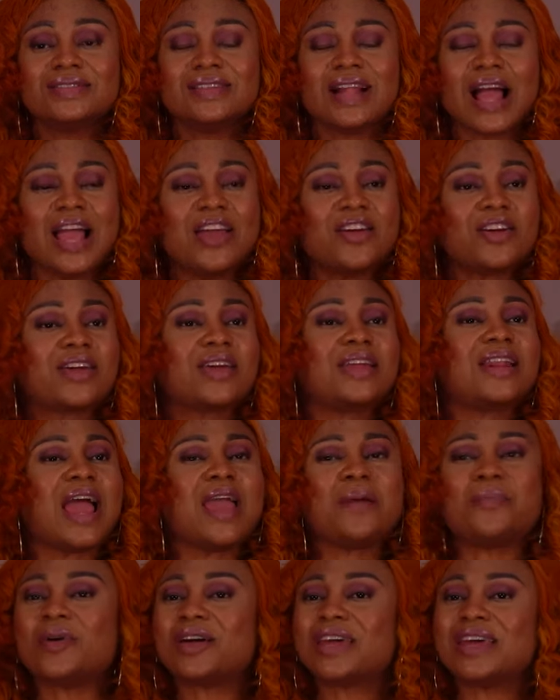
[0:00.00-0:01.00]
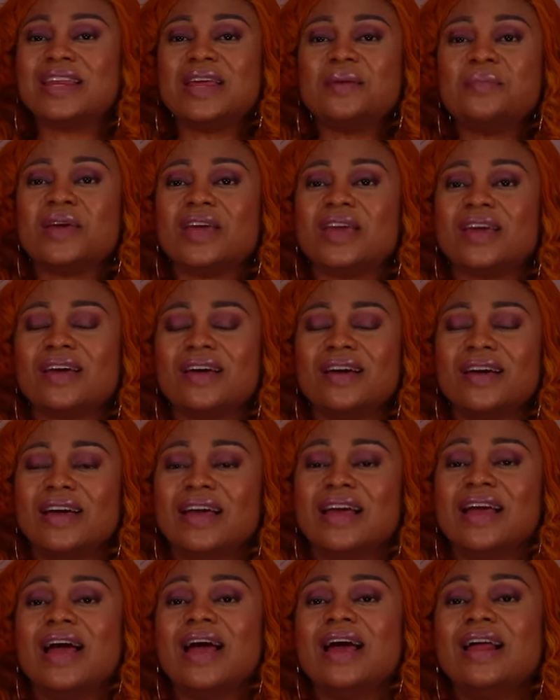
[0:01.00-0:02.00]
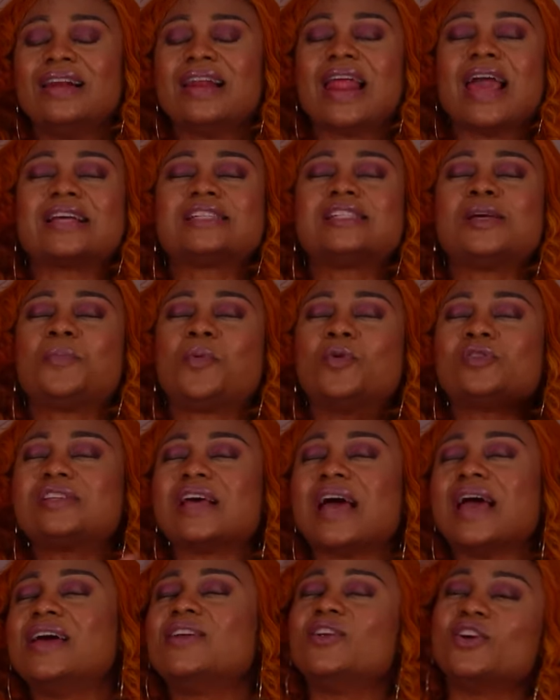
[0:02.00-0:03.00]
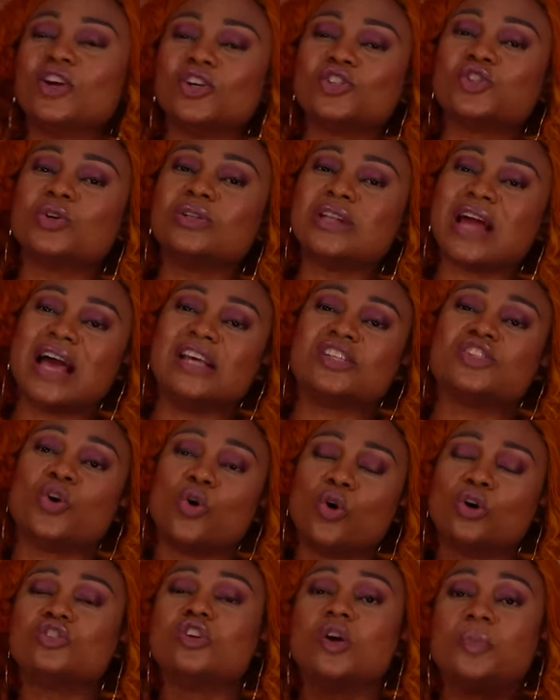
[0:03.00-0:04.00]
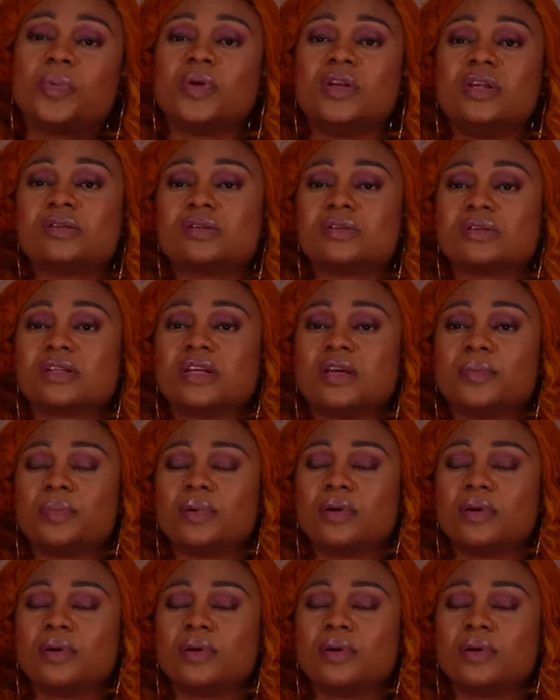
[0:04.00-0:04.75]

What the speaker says: Are you people kidding me? Like, she puts her head on your shoulder and she holds your penis to sleep.